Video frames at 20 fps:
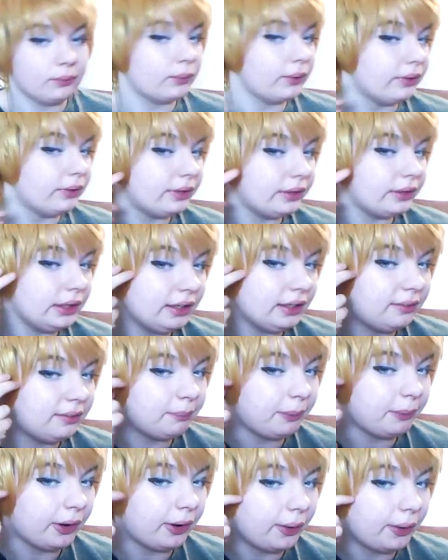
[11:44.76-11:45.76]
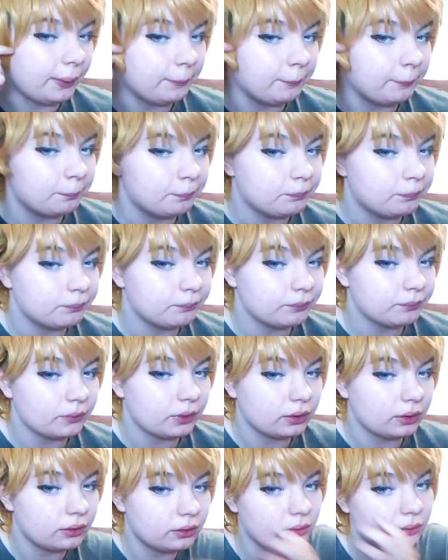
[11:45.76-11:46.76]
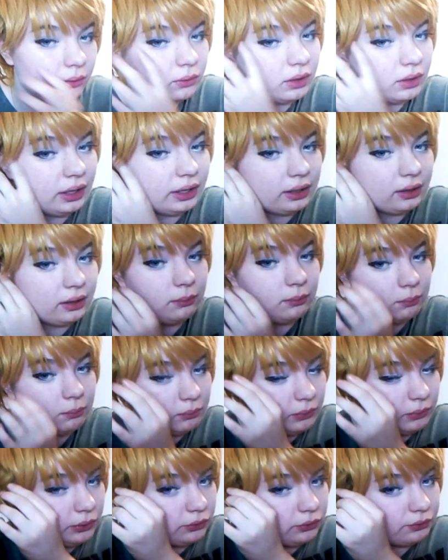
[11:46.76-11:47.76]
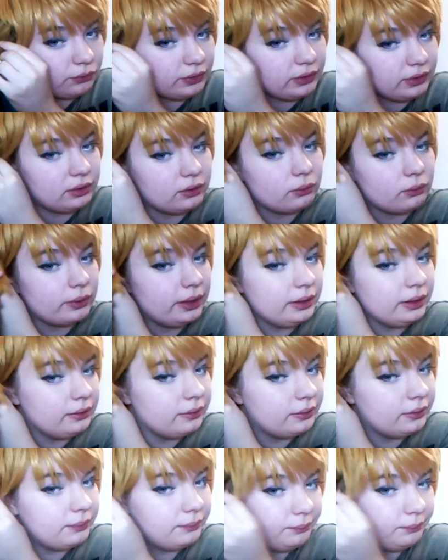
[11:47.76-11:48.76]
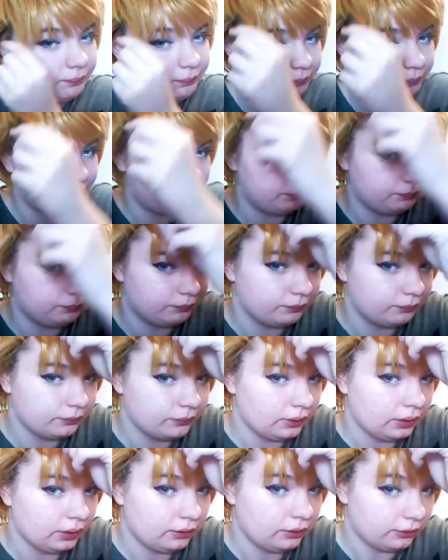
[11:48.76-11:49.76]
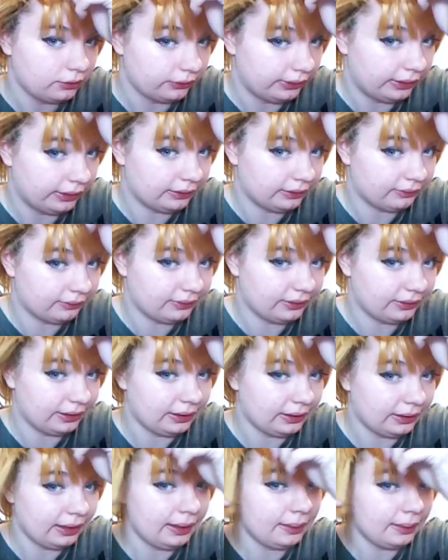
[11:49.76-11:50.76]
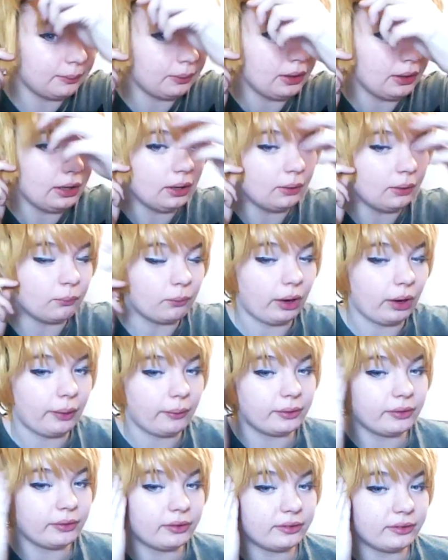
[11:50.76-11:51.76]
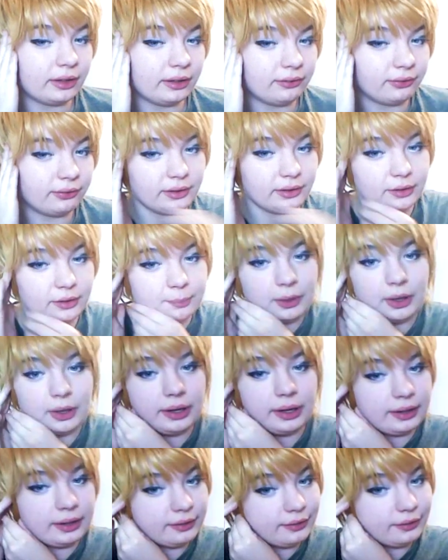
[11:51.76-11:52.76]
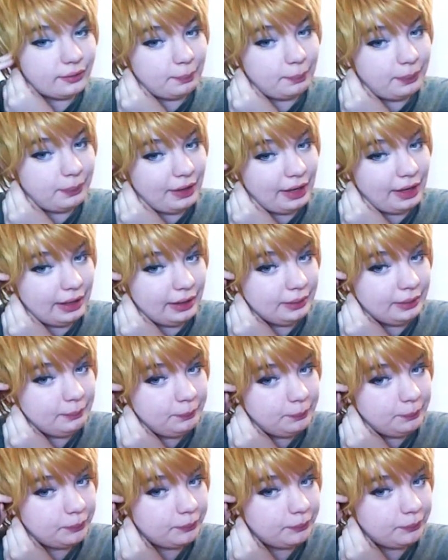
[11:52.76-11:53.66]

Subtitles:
With this part, it can move in the wind, so you end up seeing that. What I would suggest for this part is to pin